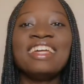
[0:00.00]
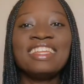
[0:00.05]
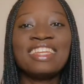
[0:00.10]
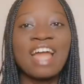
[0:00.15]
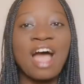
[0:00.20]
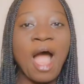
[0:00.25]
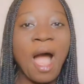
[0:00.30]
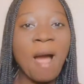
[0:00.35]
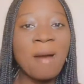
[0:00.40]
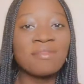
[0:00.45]

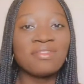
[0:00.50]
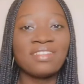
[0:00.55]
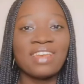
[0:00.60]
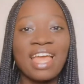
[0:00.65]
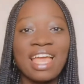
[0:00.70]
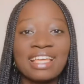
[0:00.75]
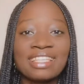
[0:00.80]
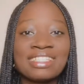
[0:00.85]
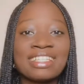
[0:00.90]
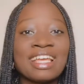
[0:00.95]
Now I'm
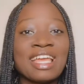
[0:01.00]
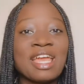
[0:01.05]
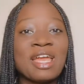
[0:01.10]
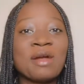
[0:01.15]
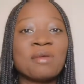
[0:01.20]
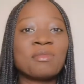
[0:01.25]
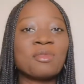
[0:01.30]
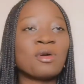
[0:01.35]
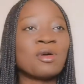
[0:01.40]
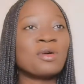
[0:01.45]
flexing
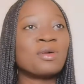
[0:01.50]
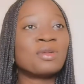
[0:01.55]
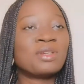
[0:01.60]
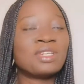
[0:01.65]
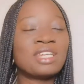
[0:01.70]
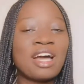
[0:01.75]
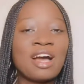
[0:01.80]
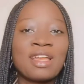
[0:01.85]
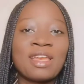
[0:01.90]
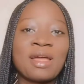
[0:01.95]
him.
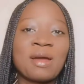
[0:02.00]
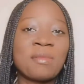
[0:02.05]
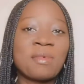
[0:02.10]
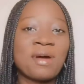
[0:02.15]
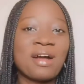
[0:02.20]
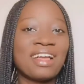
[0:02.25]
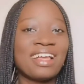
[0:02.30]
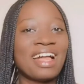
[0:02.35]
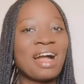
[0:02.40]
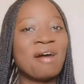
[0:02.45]
Now the boy
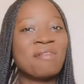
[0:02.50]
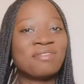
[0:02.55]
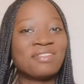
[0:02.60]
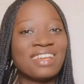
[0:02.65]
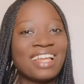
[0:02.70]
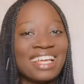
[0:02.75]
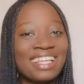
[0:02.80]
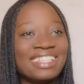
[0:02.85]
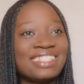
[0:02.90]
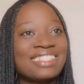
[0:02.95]
I'm
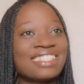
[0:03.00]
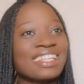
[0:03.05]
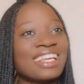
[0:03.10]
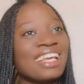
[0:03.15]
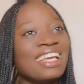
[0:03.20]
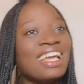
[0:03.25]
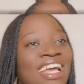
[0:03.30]
flexing.